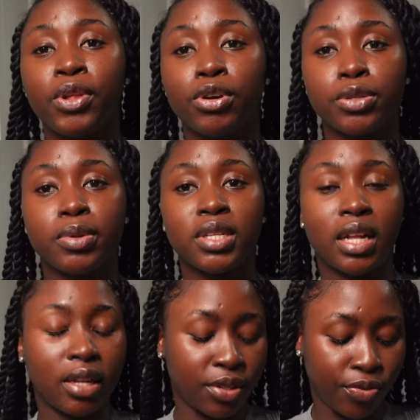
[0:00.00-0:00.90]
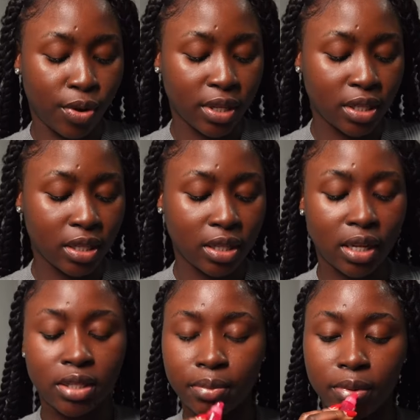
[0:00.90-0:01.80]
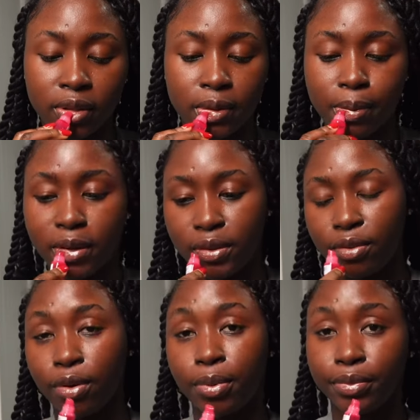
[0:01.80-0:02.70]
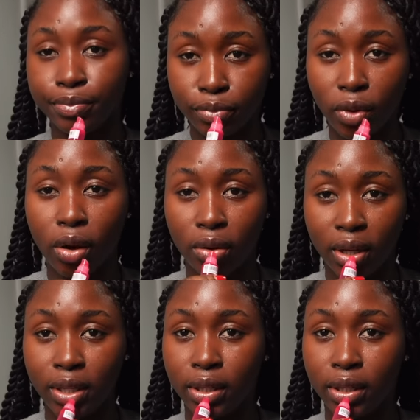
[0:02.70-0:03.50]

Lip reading: was supposed to start at 4 and this is 13 minutes past 4, but I'll get